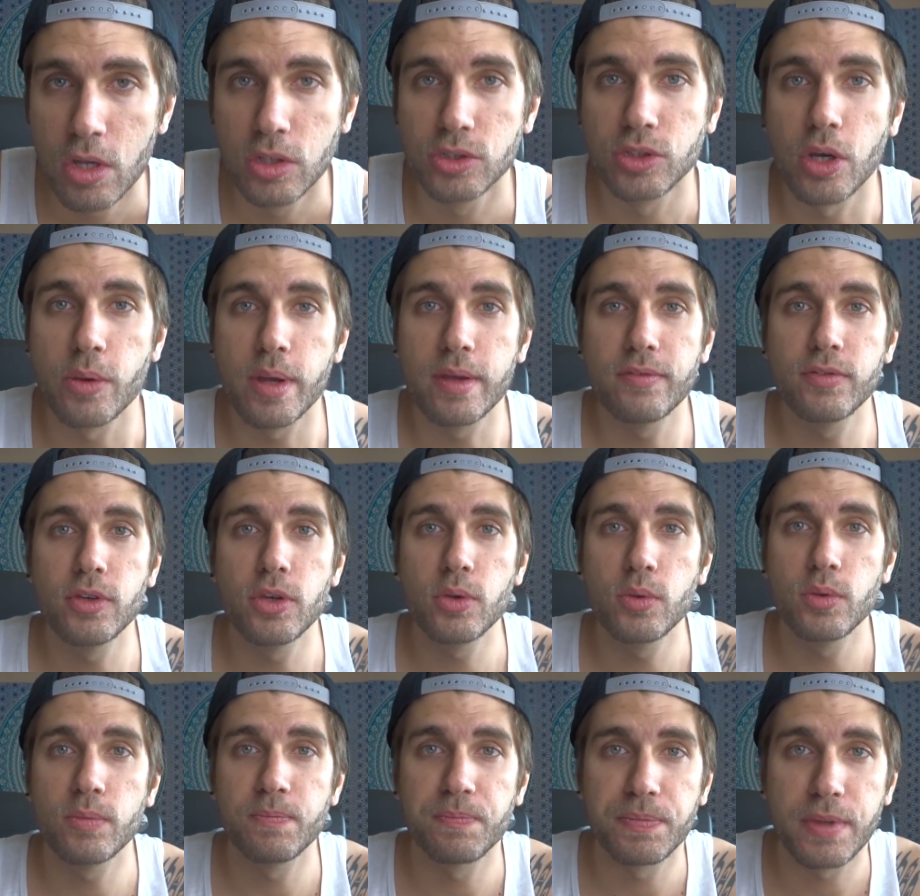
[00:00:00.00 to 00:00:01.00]
So if
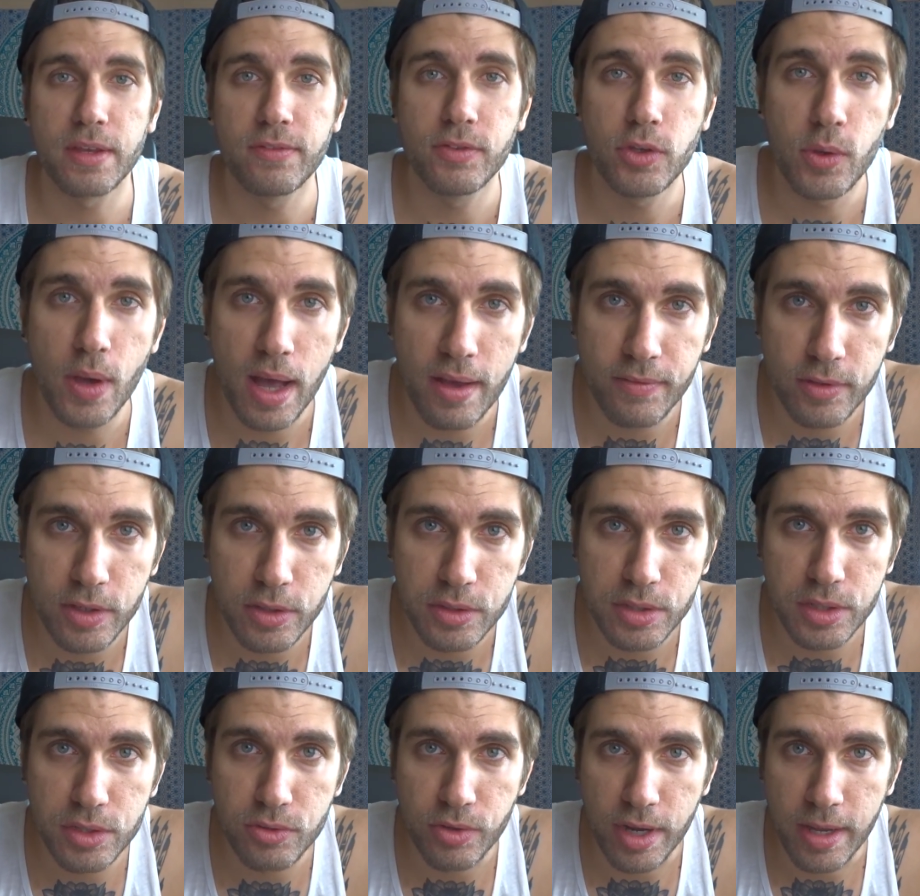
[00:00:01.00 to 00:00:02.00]
you if you have a
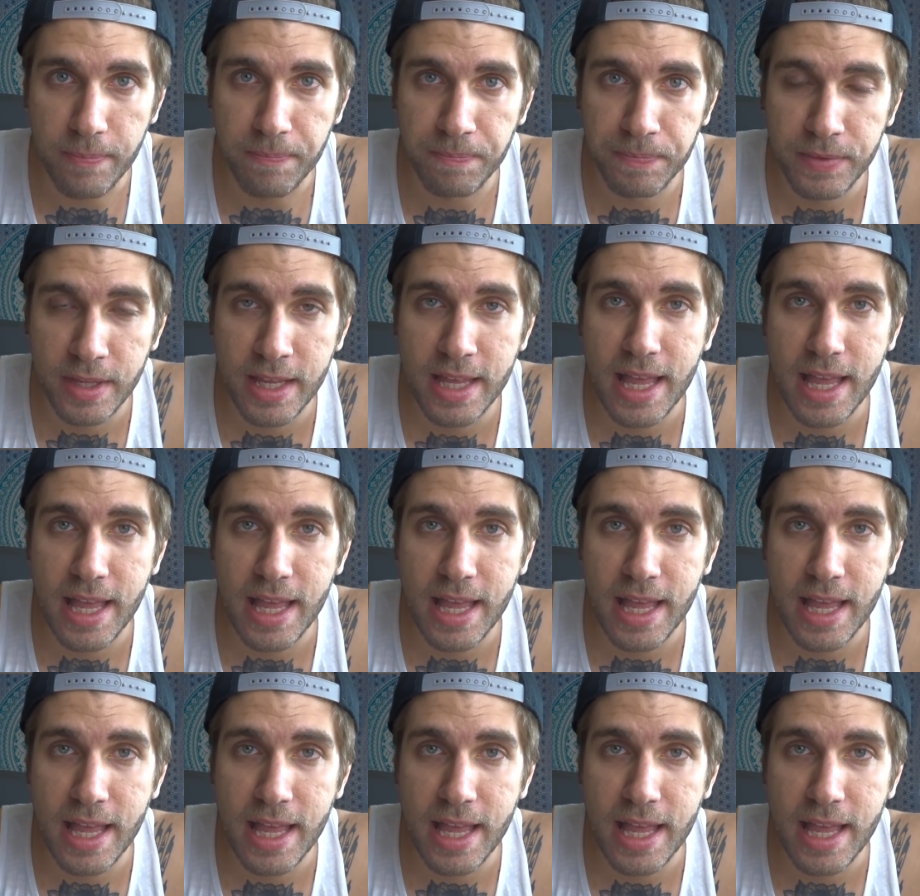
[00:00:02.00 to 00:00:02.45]
lucid dream